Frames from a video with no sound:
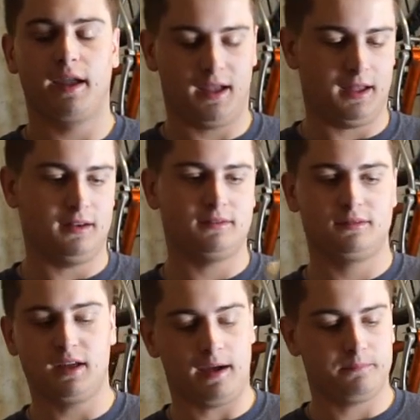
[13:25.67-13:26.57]
And
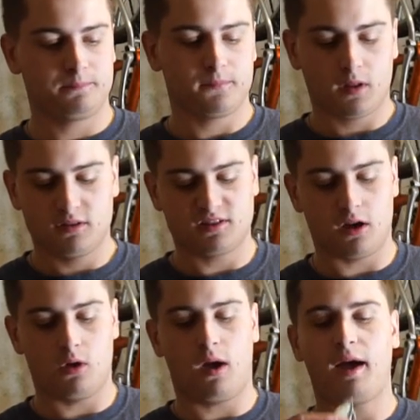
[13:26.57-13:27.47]
yeah,
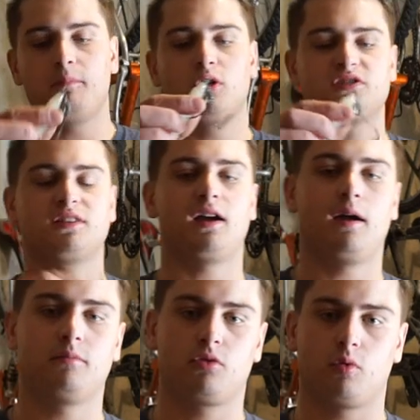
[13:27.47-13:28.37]
so I most of the
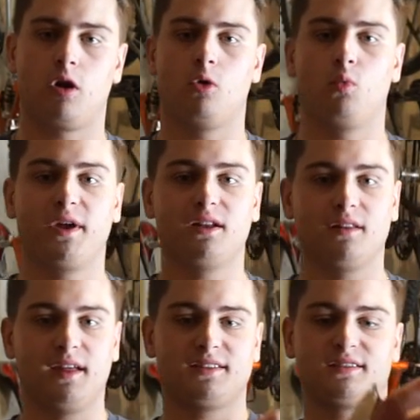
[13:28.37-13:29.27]
time throw
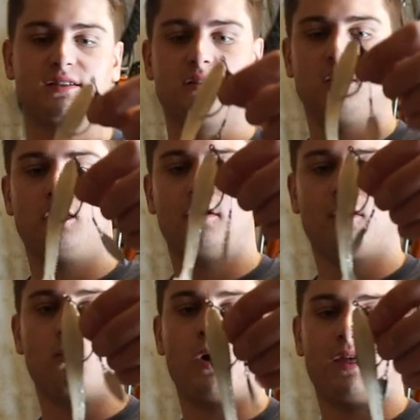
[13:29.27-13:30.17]
weedless
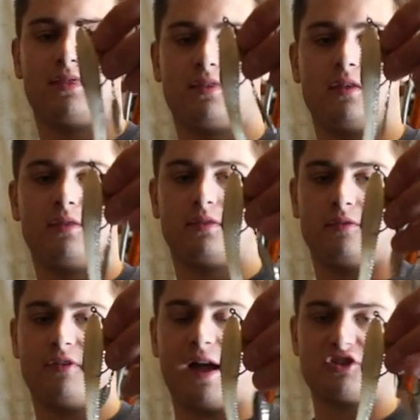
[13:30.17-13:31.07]
with
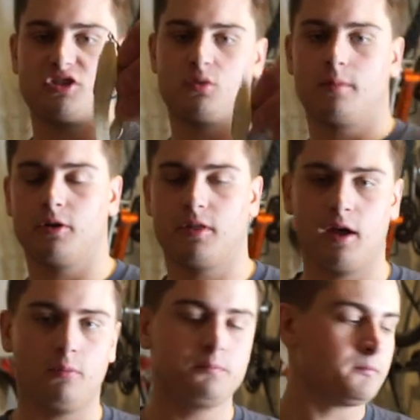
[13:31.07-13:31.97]
the flashy swimmer
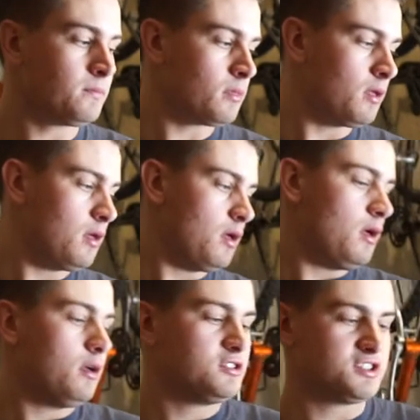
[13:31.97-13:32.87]
though.
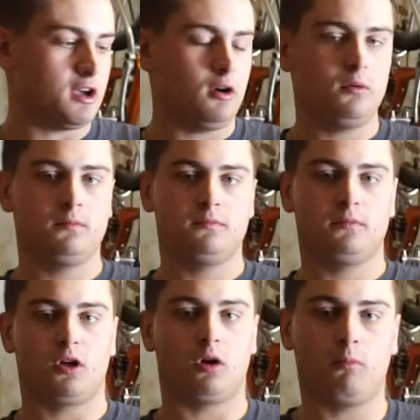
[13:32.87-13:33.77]
So
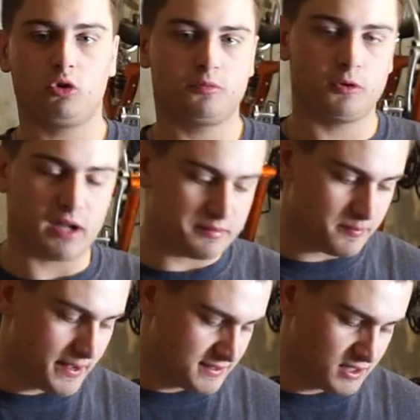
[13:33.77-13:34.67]
there are multiple types
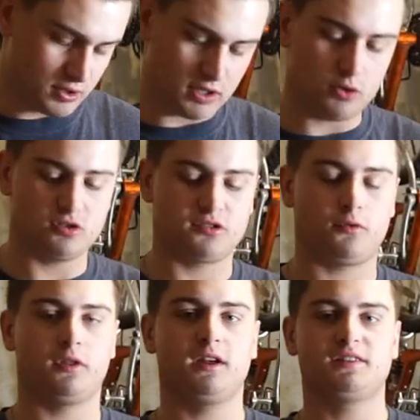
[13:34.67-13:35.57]
of baits that you can use
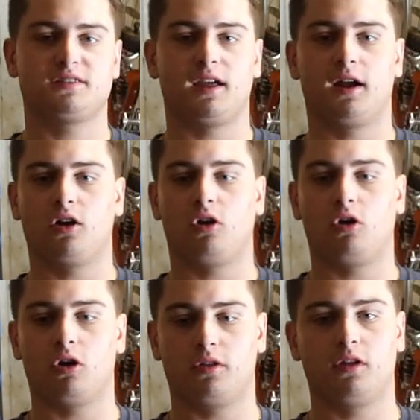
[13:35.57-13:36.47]
for this. There
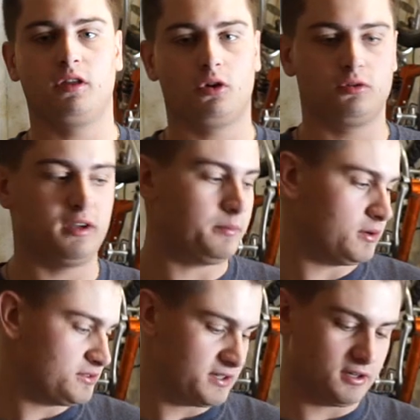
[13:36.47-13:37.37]
are the little
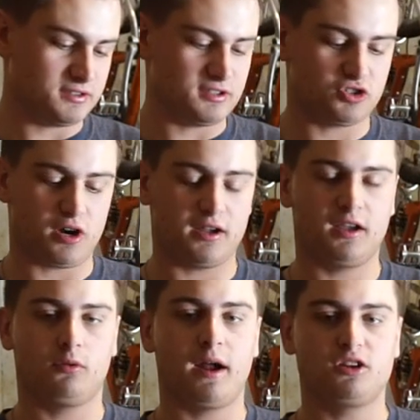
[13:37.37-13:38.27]
dippers, there's the Strike
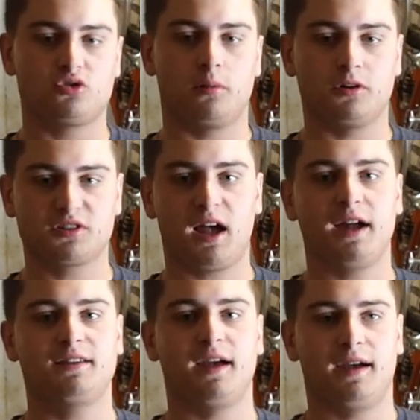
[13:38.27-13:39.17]
King Rage Swimmers,
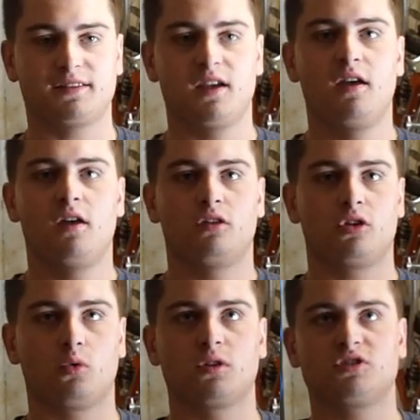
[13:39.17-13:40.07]
Keitech,
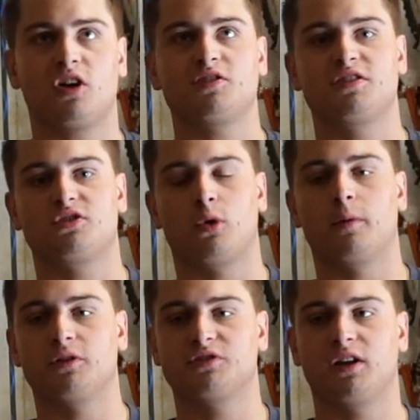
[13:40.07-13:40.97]
the and saucy swimmers.